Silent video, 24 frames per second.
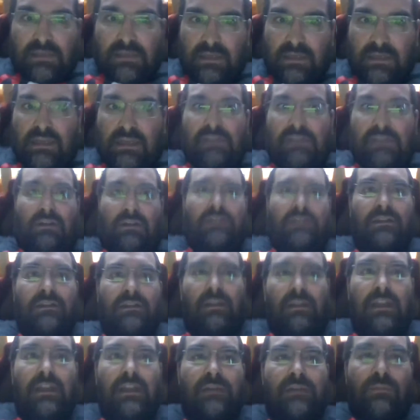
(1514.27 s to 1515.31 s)
it starts to
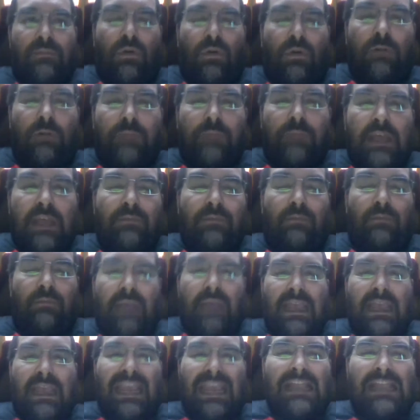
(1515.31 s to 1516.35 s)
lead to more people
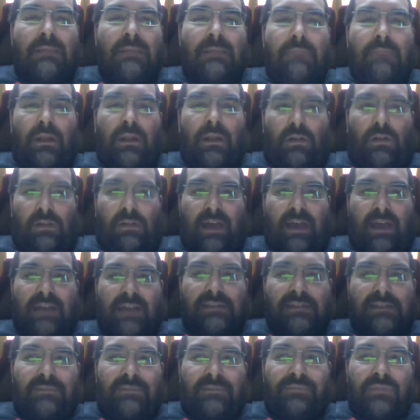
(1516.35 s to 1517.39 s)
being in the middle
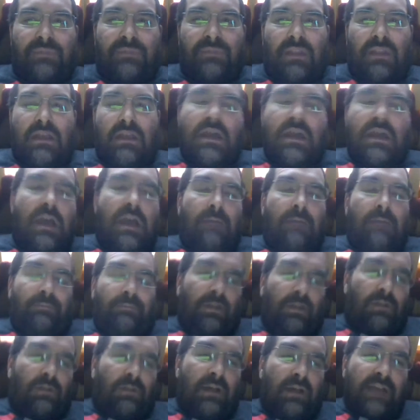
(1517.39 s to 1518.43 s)
class.
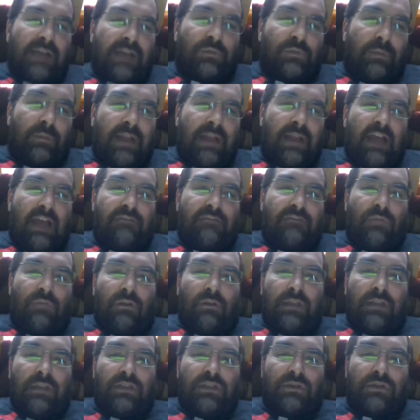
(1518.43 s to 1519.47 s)
Middle class women have more
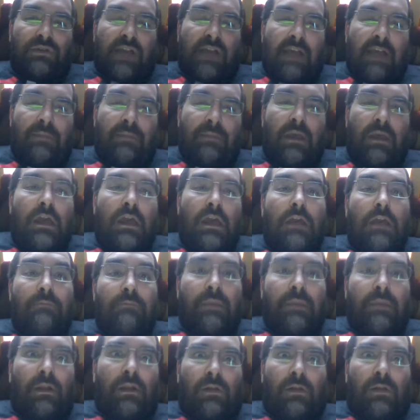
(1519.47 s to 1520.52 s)
leisure time.
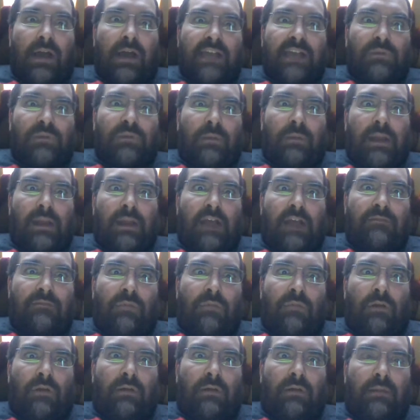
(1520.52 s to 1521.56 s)
Middle class women have
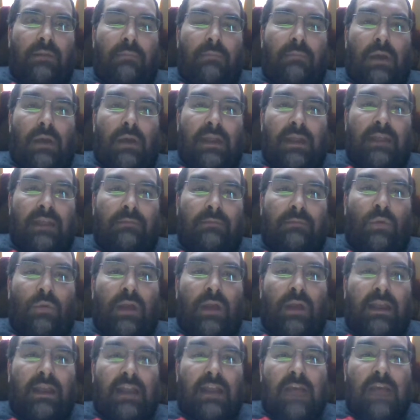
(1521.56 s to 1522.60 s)
more money, more
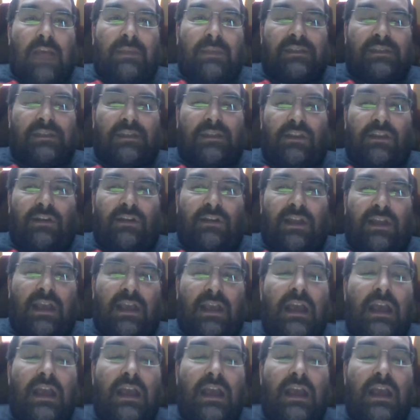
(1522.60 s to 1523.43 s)
economic security,